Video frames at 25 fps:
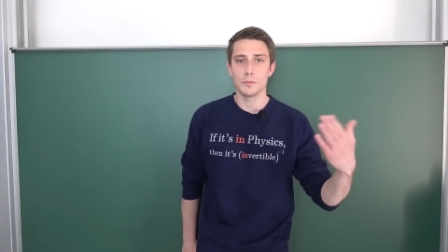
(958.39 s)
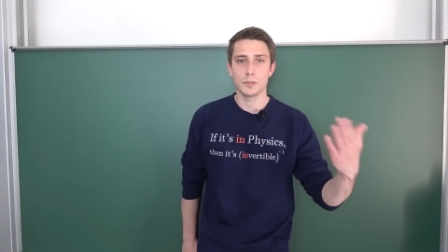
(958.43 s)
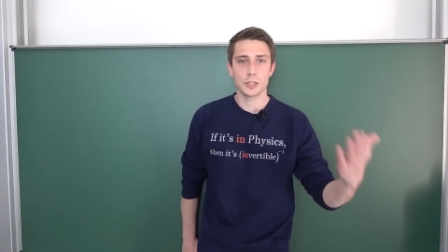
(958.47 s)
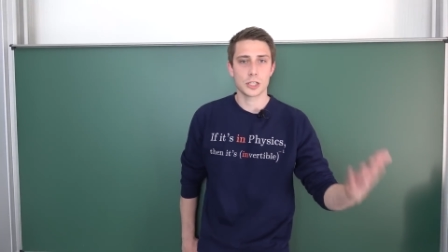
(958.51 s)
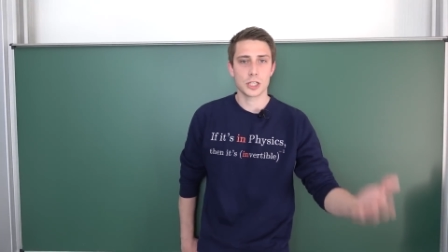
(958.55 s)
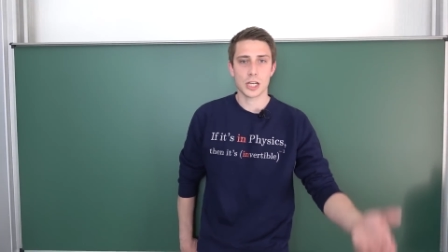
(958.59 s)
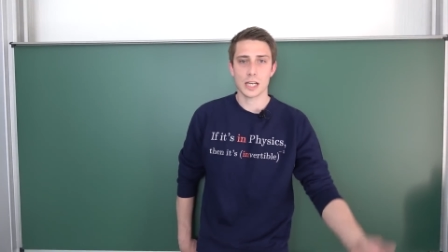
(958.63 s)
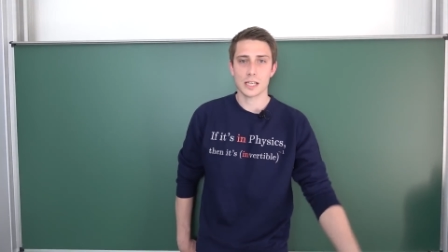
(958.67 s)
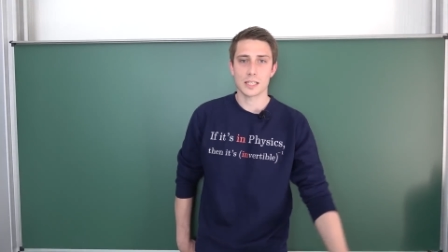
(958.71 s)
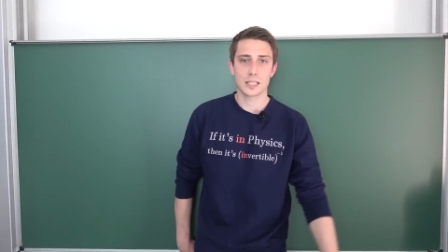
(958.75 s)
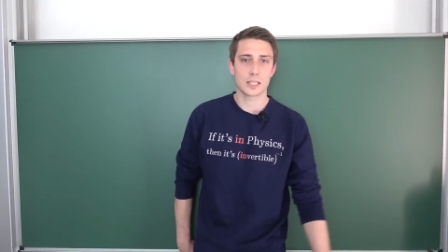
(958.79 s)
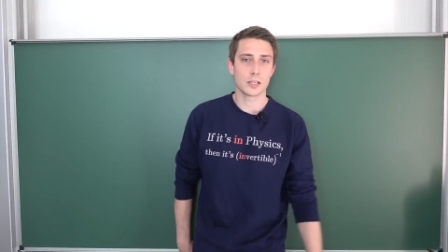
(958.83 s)

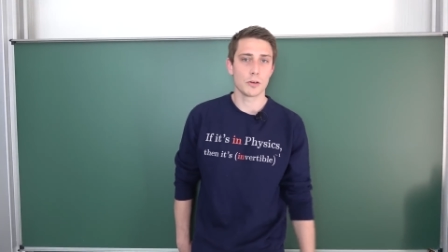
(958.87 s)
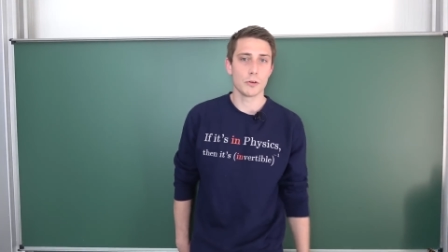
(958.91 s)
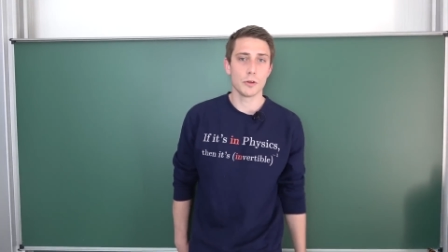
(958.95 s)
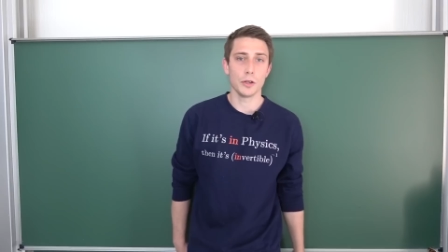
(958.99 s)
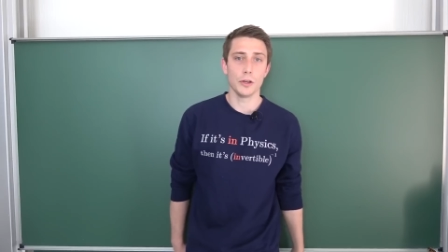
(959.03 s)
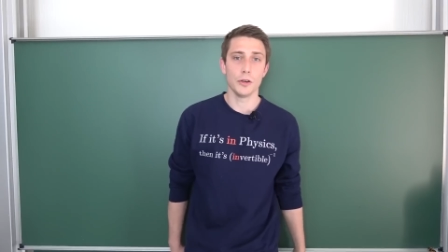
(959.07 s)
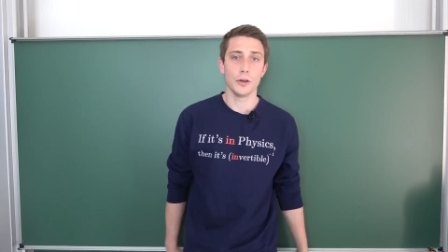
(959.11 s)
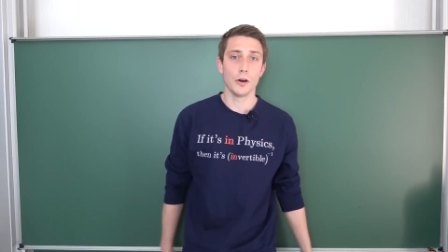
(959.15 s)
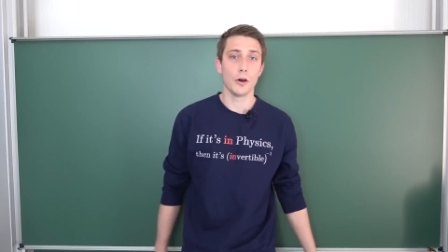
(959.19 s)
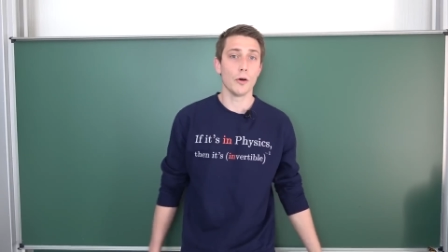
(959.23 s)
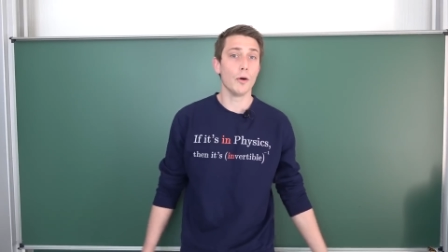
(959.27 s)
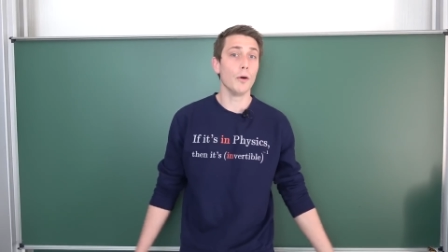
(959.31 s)
Just so
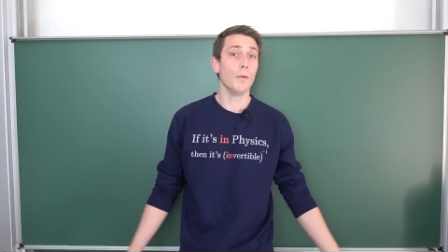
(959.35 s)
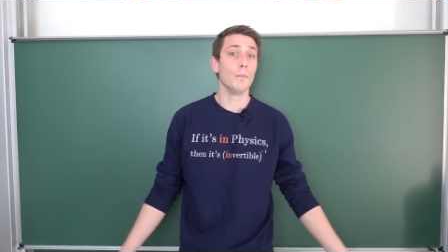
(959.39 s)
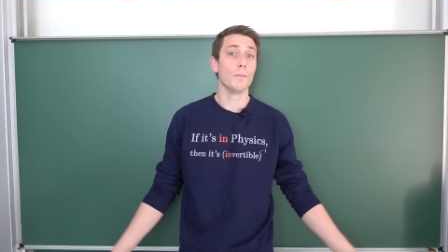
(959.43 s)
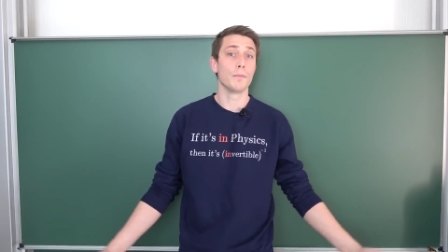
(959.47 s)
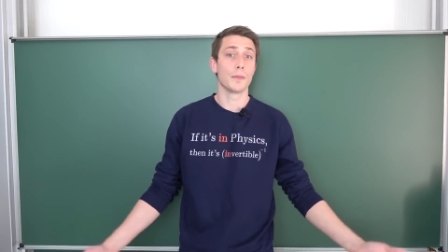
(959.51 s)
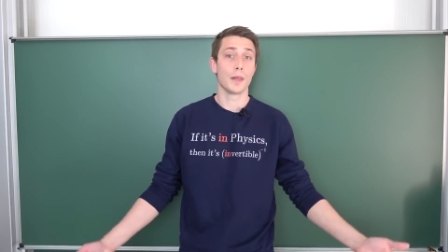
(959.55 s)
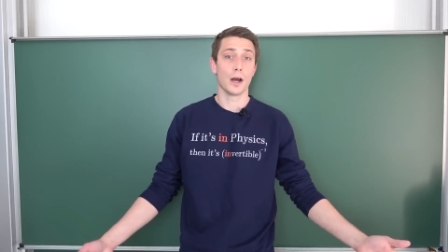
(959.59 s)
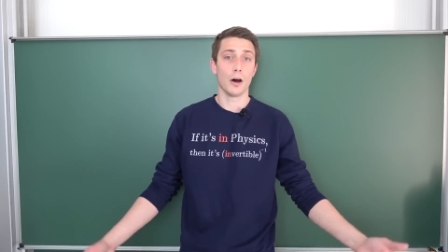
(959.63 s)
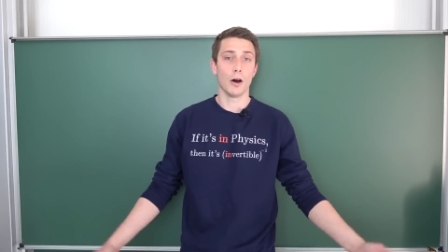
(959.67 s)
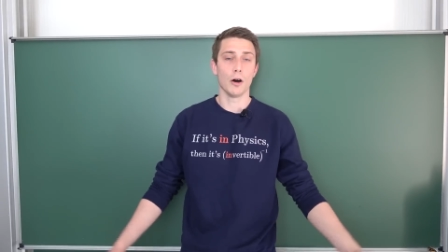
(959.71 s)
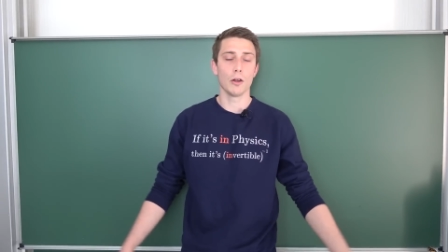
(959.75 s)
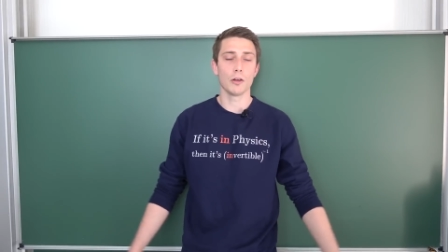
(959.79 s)
you know,
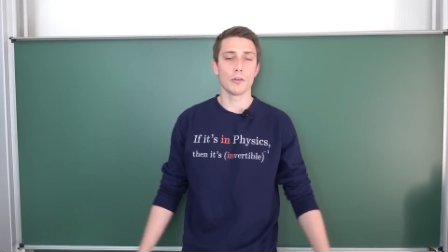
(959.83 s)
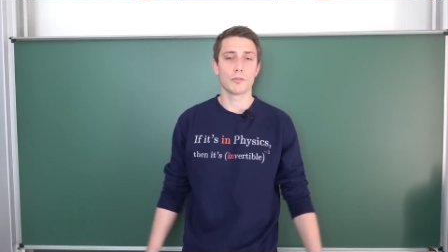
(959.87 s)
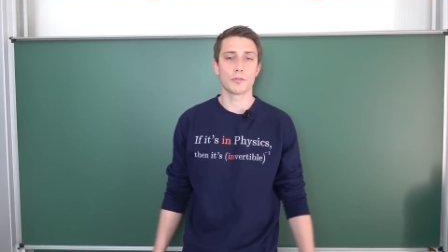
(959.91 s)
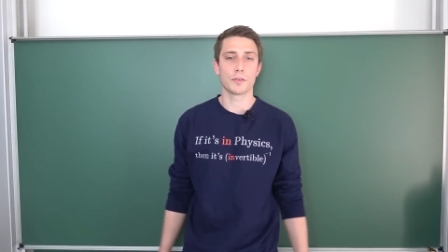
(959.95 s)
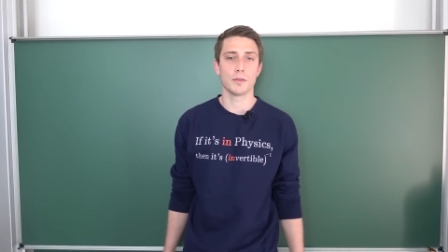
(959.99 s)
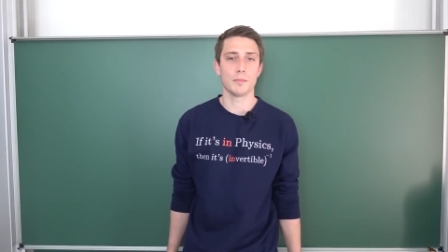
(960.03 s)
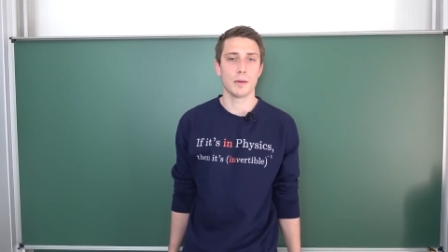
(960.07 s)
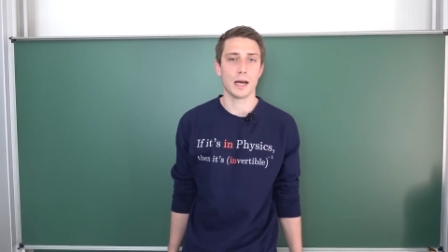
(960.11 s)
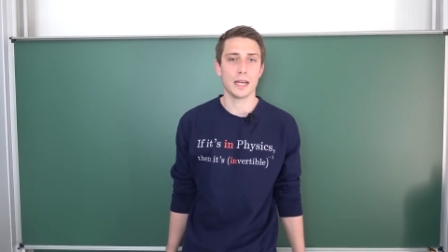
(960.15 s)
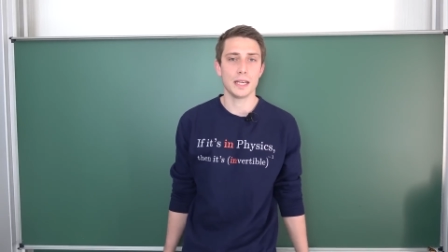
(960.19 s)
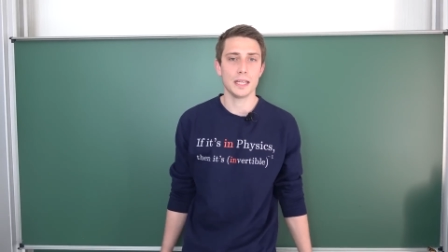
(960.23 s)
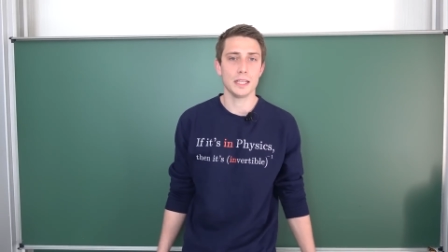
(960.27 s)
all of
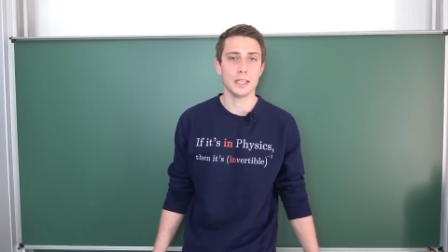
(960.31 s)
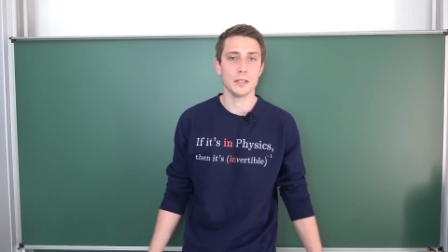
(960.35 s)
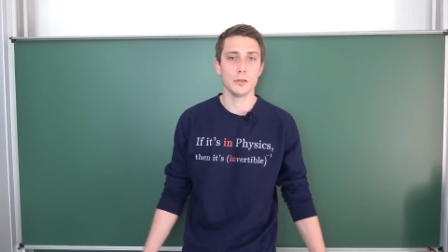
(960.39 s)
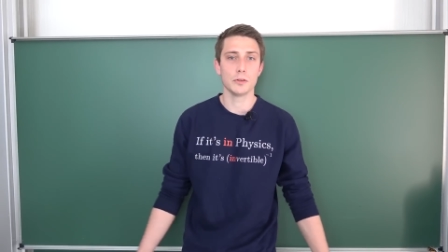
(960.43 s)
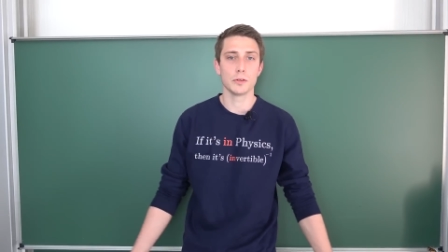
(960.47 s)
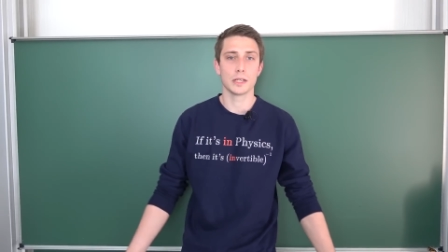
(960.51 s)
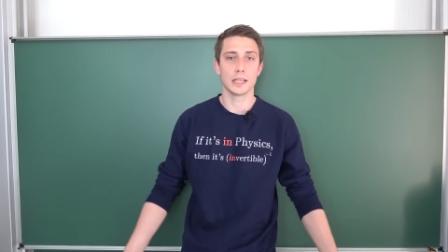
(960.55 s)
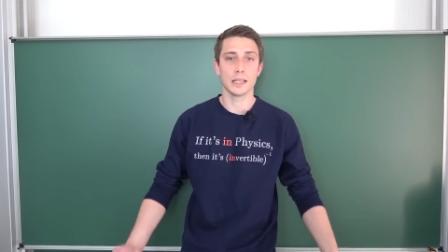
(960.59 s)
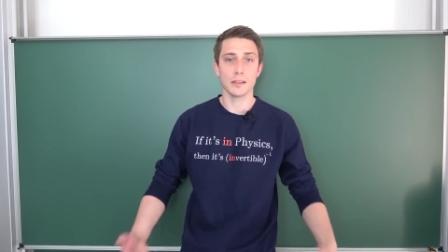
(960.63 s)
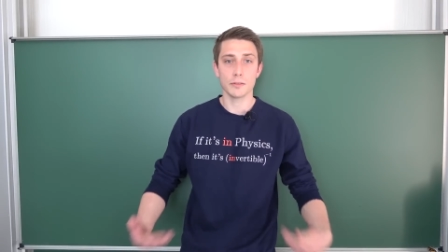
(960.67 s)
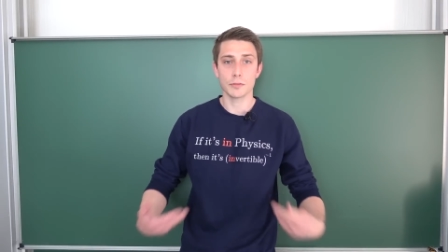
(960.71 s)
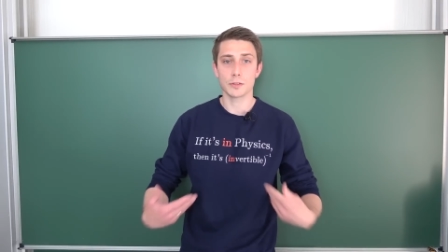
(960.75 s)
the money
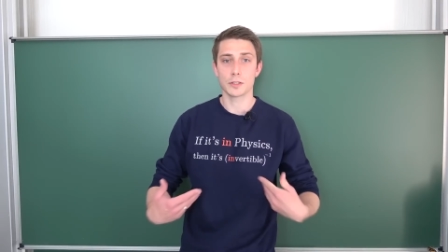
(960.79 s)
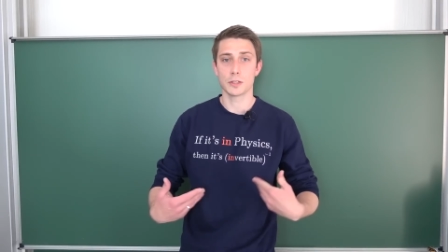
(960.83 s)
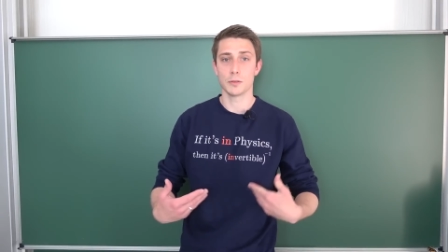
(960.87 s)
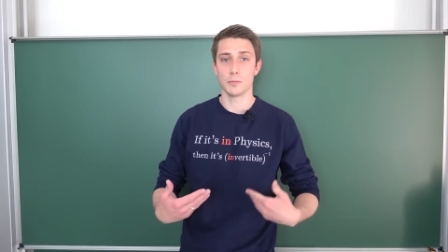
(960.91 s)
you give